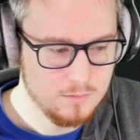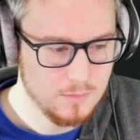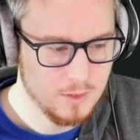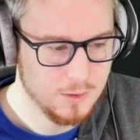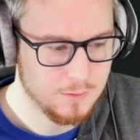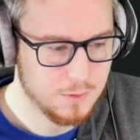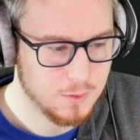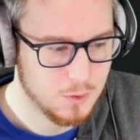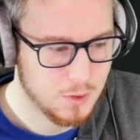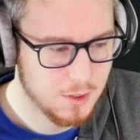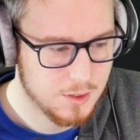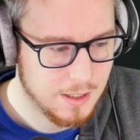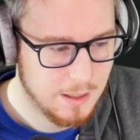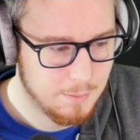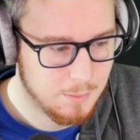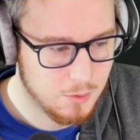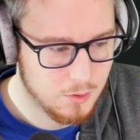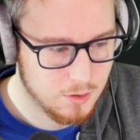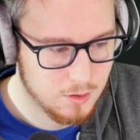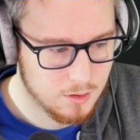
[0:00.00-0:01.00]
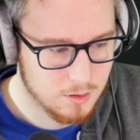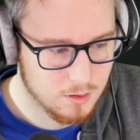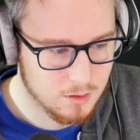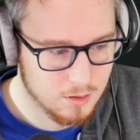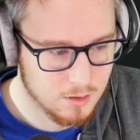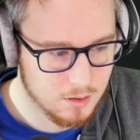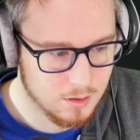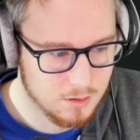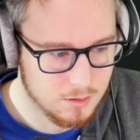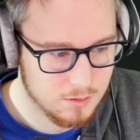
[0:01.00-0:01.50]
For
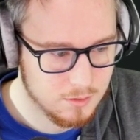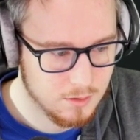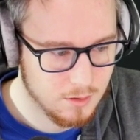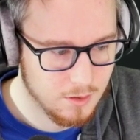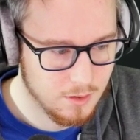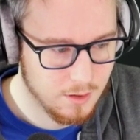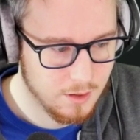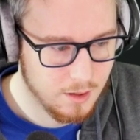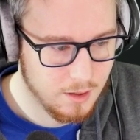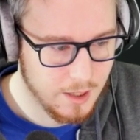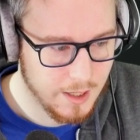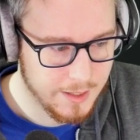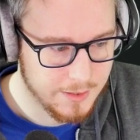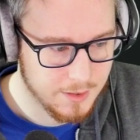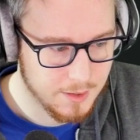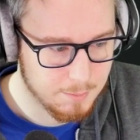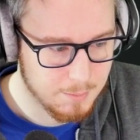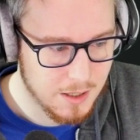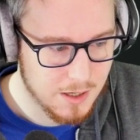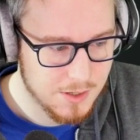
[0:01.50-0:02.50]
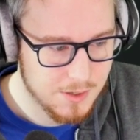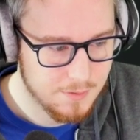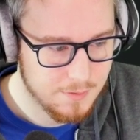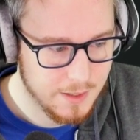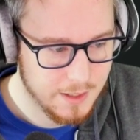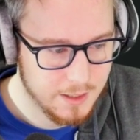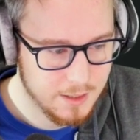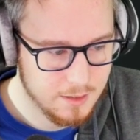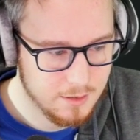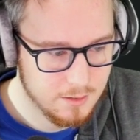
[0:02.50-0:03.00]
example, at the boss
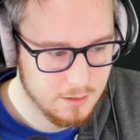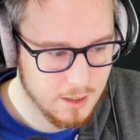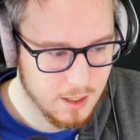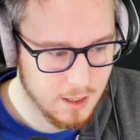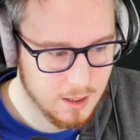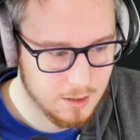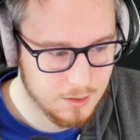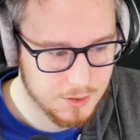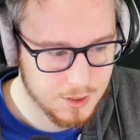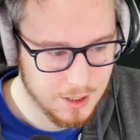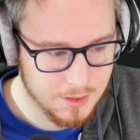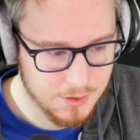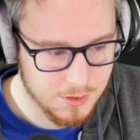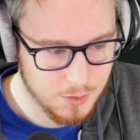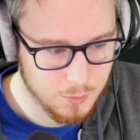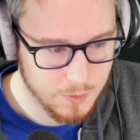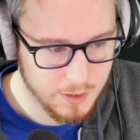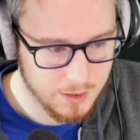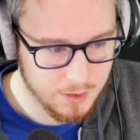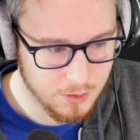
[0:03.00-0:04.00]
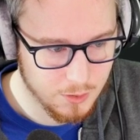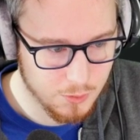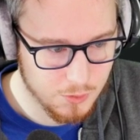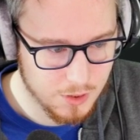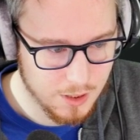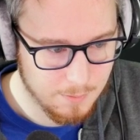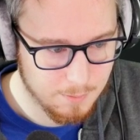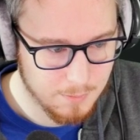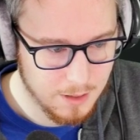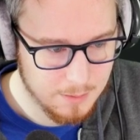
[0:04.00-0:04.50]
fight, our chance to win goes
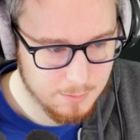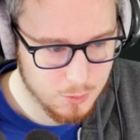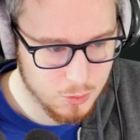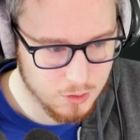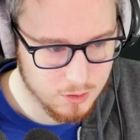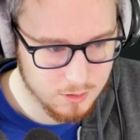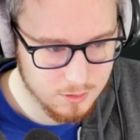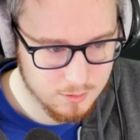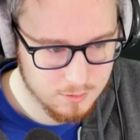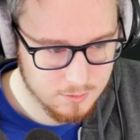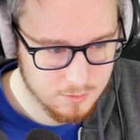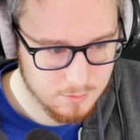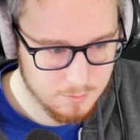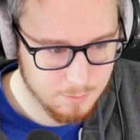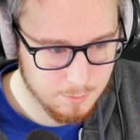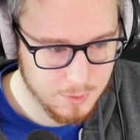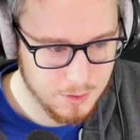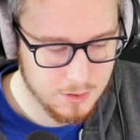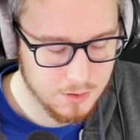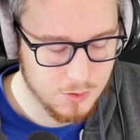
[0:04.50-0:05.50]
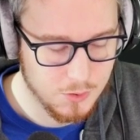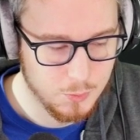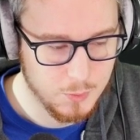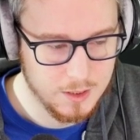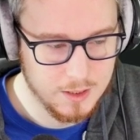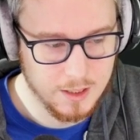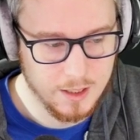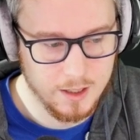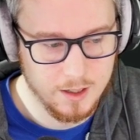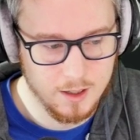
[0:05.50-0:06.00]
up by more because we
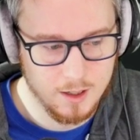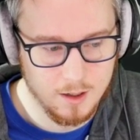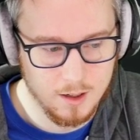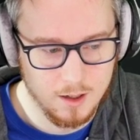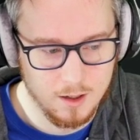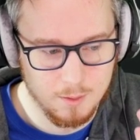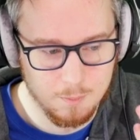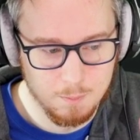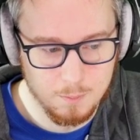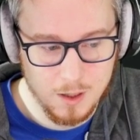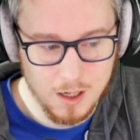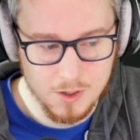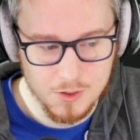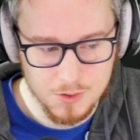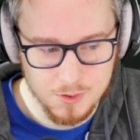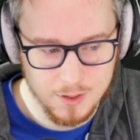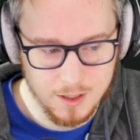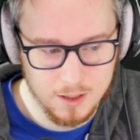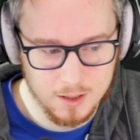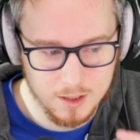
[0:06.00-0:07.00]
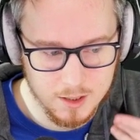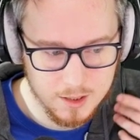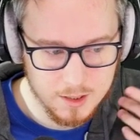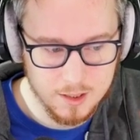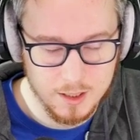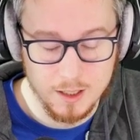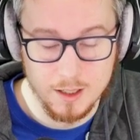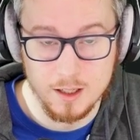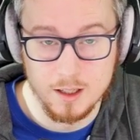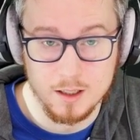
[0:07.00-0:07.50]
get a boss relic
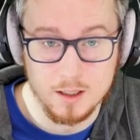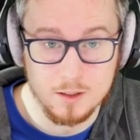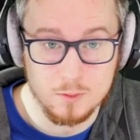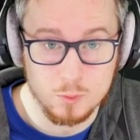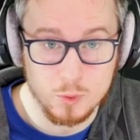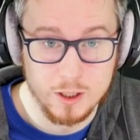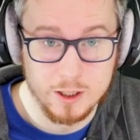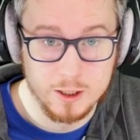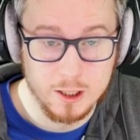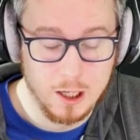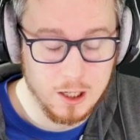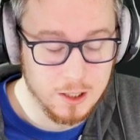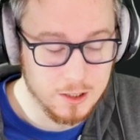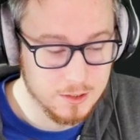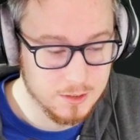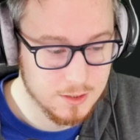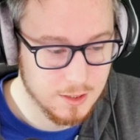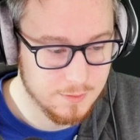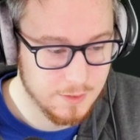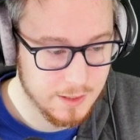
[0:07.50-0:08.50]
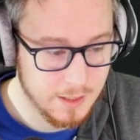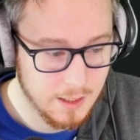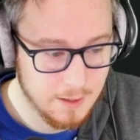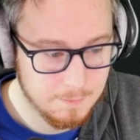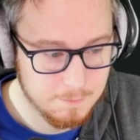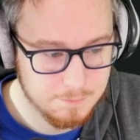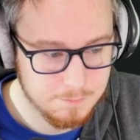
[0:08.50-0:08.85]
and a rare card and stuff like that.